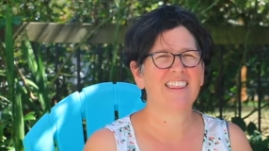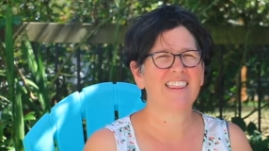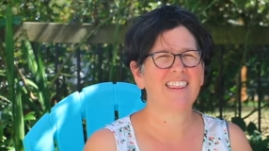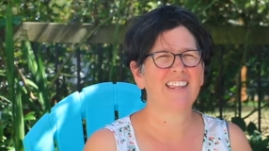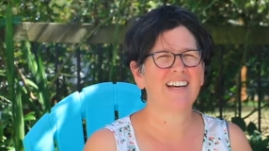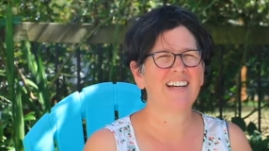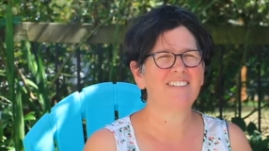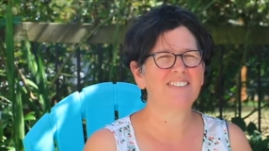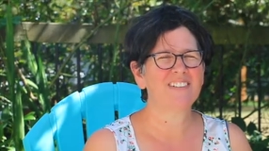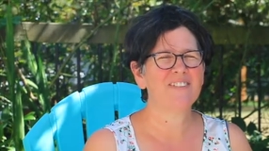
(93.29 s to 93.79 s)

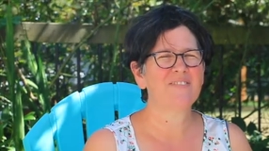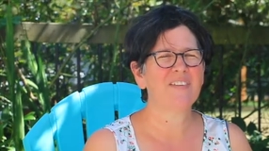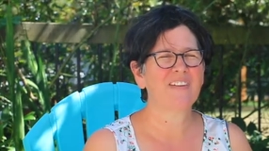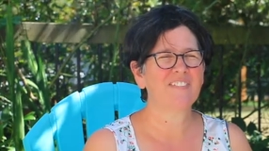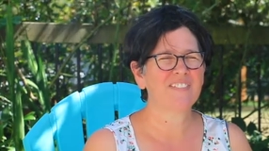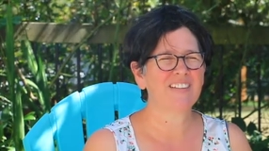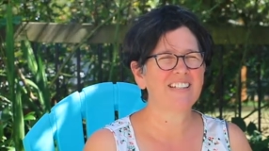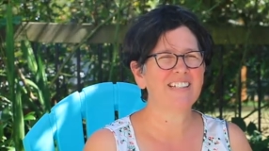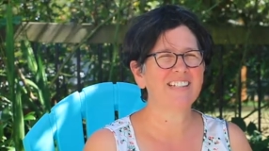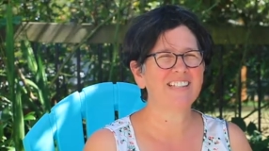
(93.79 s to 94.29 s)
That one
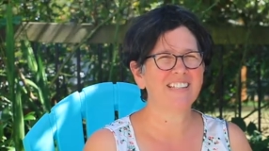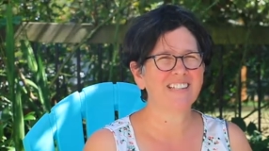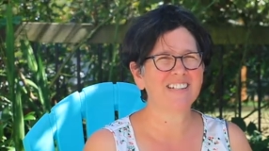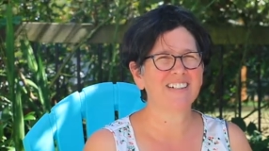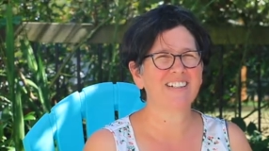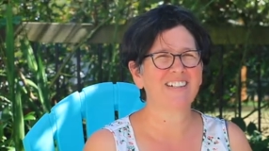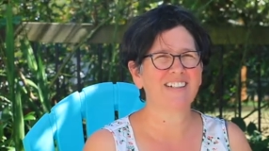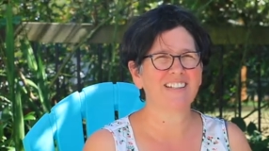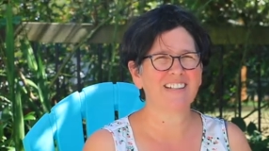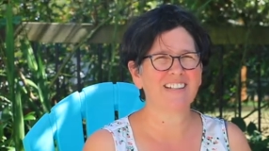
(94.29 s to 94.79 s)
might be
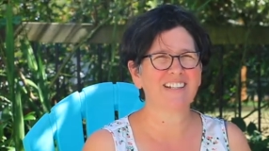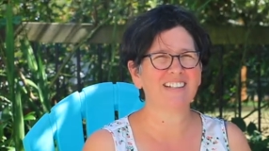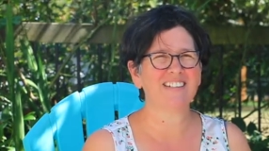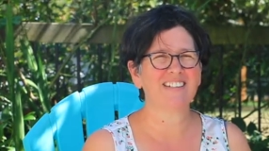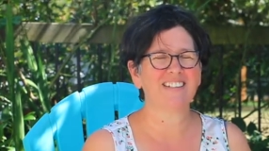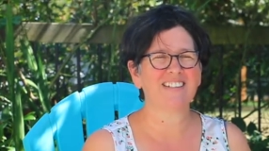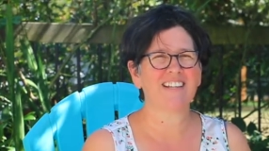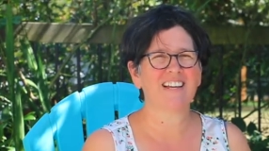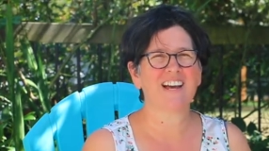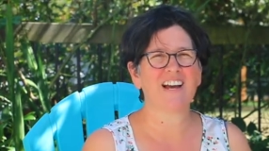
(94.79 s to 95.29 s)
easier.
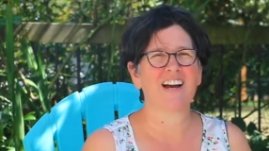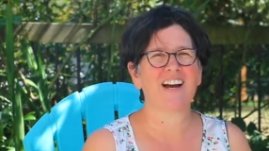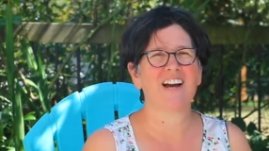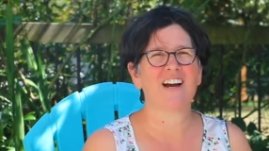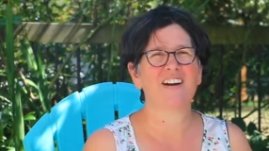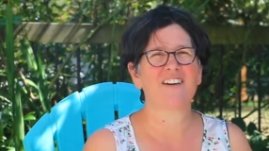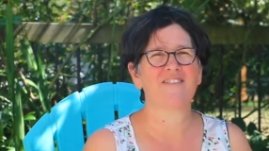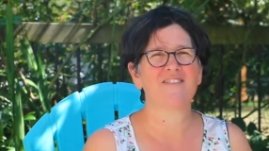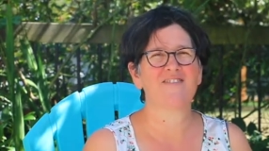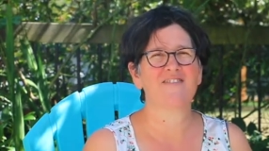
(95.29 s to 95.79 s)
That's
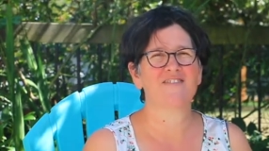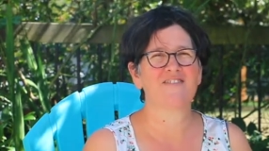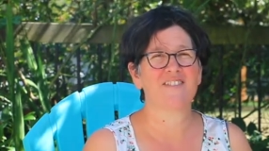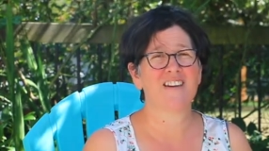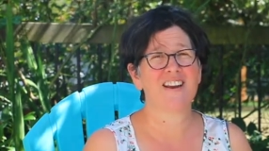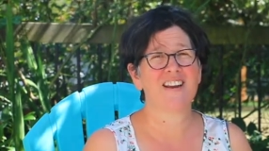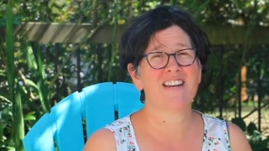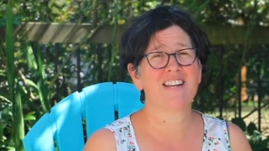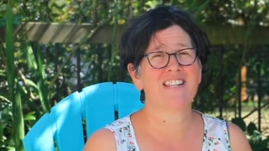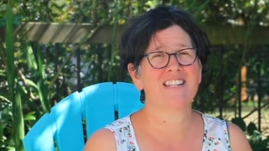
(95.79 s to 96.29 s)
our
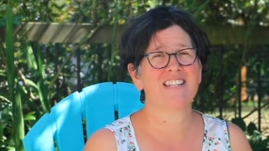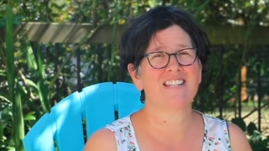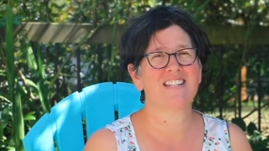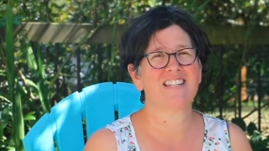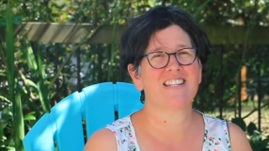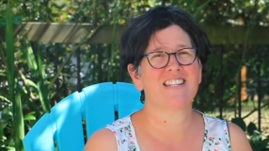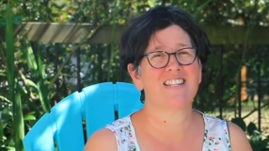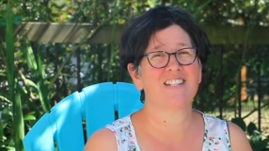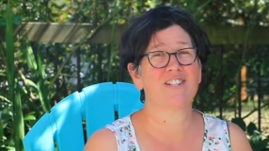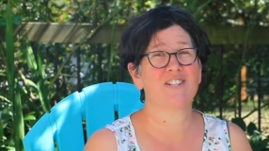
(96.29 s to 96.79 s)
friend
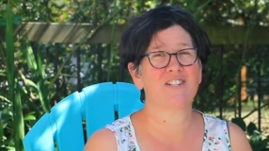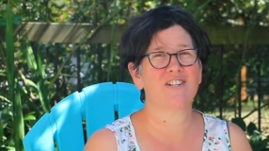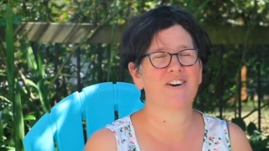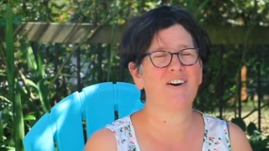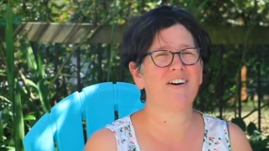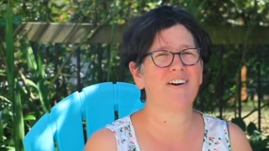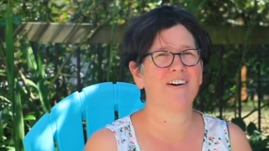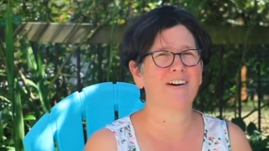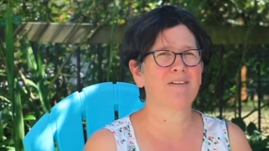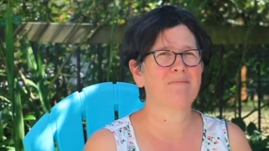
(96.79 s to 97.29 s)
the
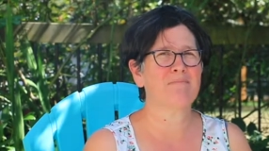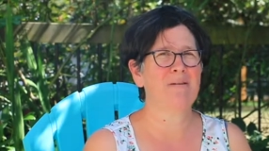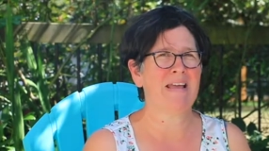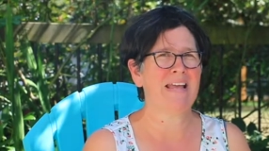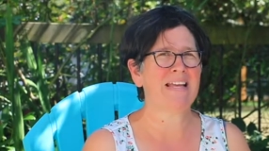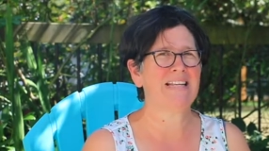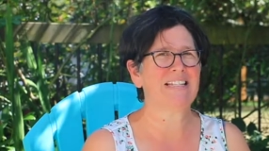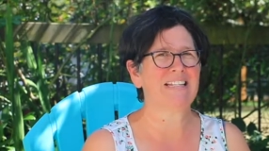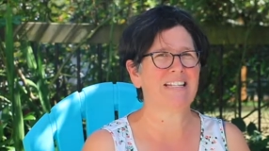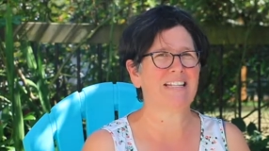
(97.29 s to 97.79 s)
dog
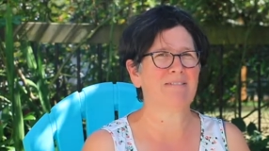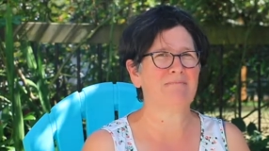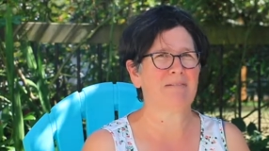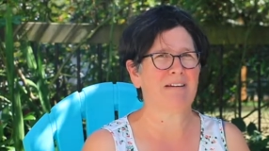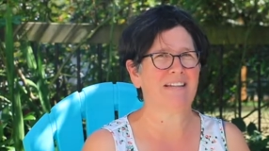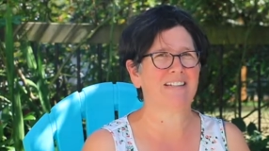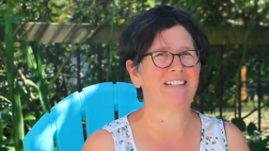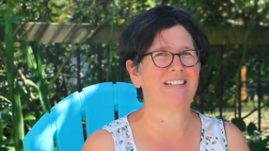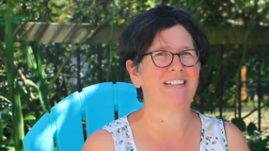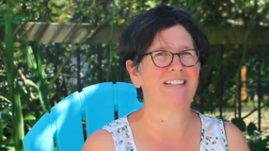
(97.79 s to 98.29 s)
panting
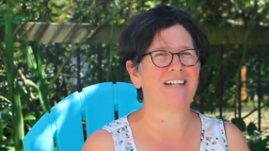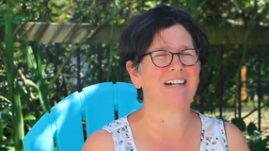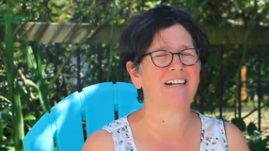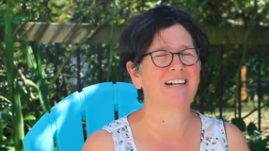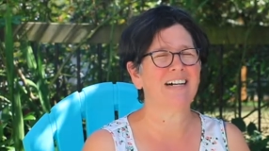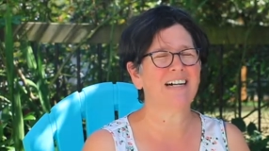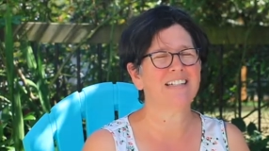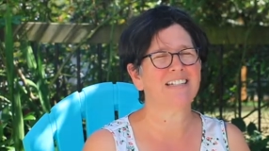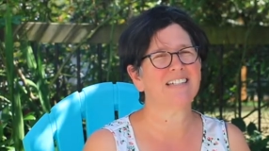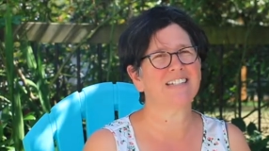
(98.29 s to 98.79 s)
because it's
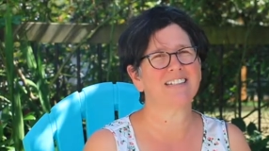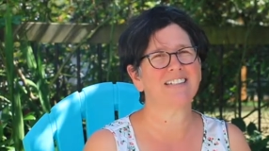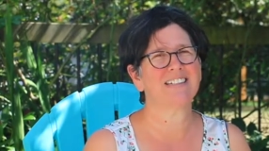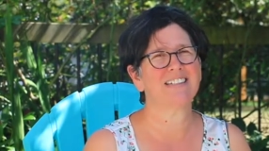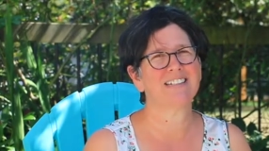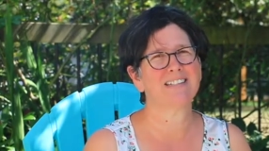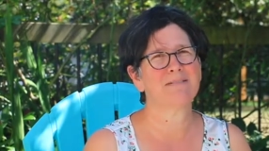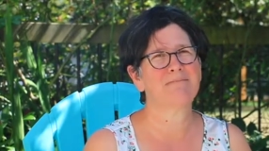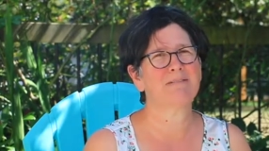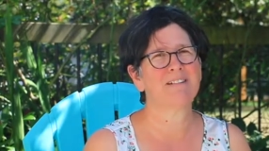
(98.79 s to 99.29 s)
hot on
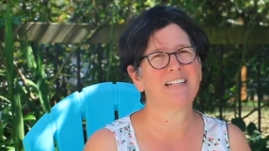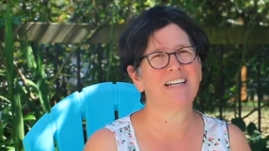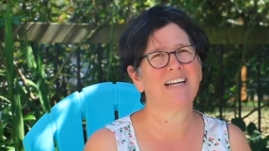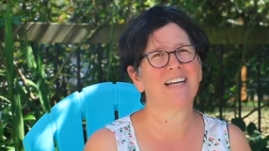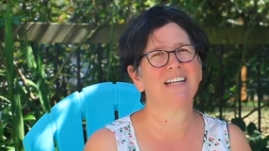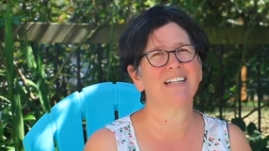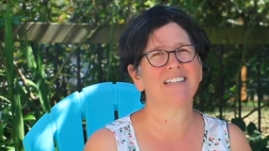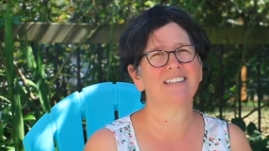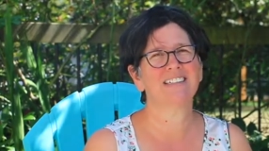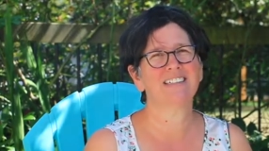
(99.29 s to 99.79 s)
a summer
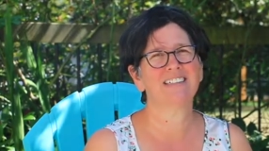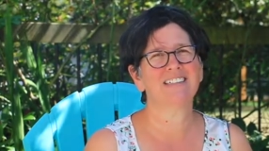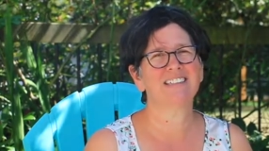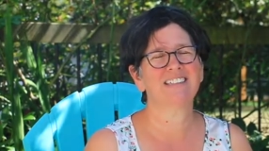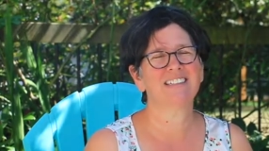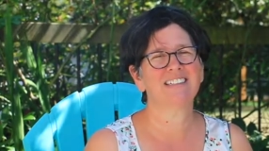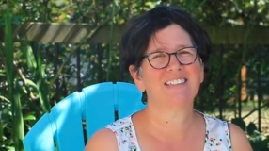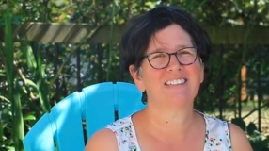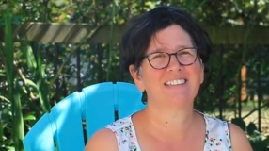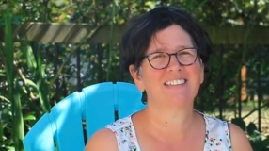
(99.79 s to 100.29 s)
day.
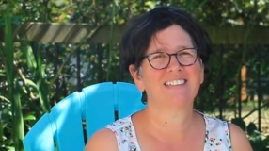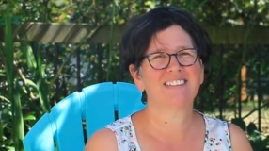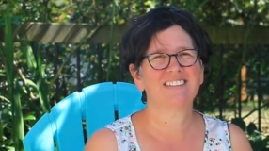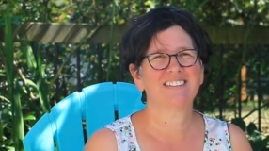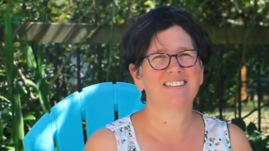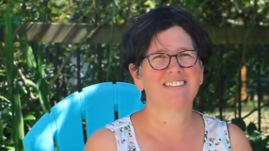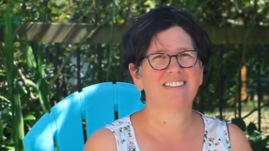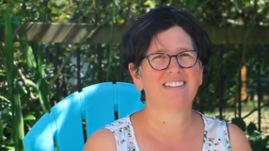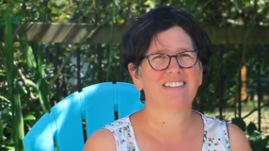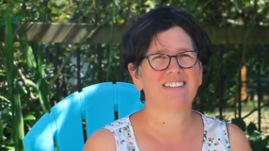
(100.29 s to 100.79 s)

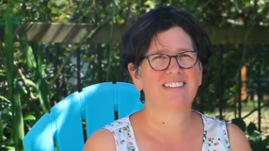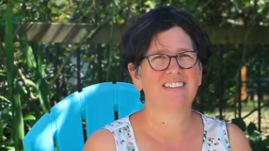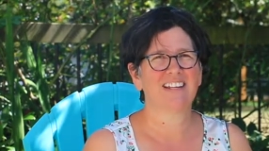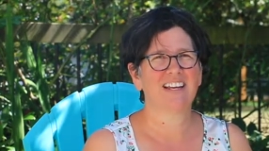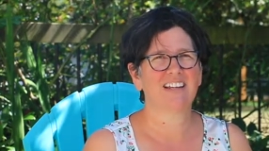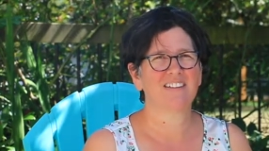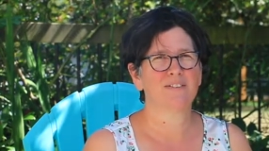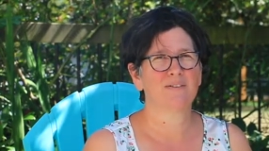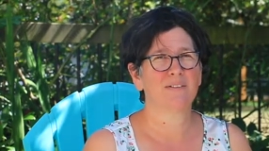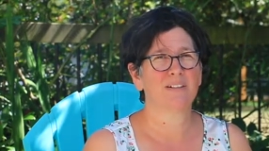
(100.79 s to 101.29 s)

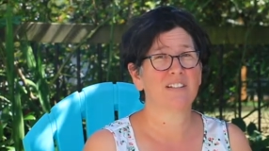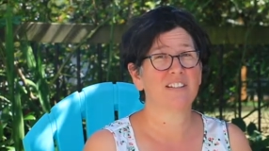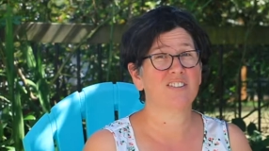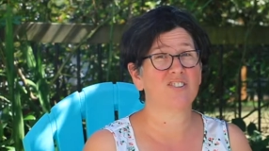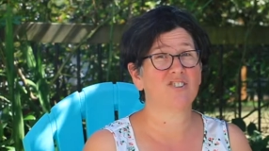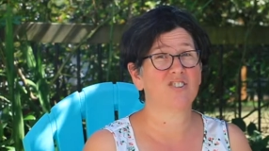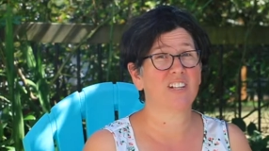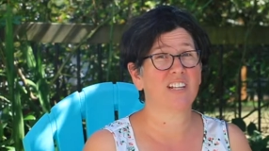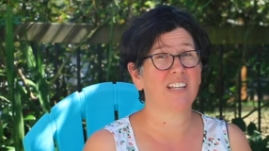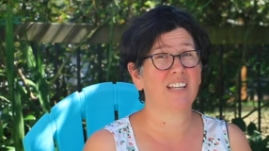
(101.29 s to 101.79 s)
Next one
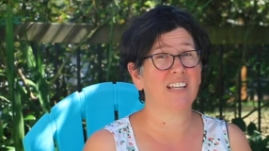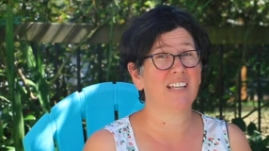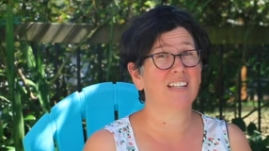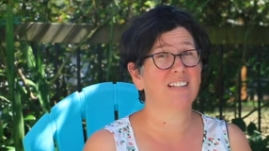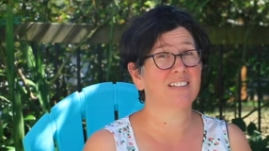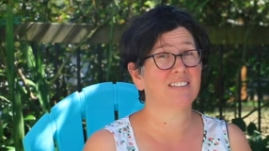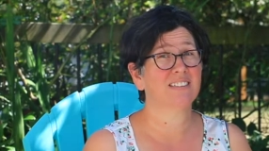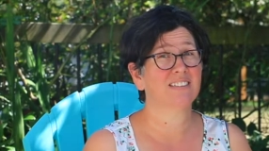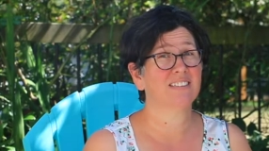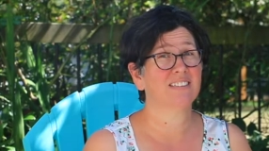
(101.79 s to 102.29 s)
is tricky.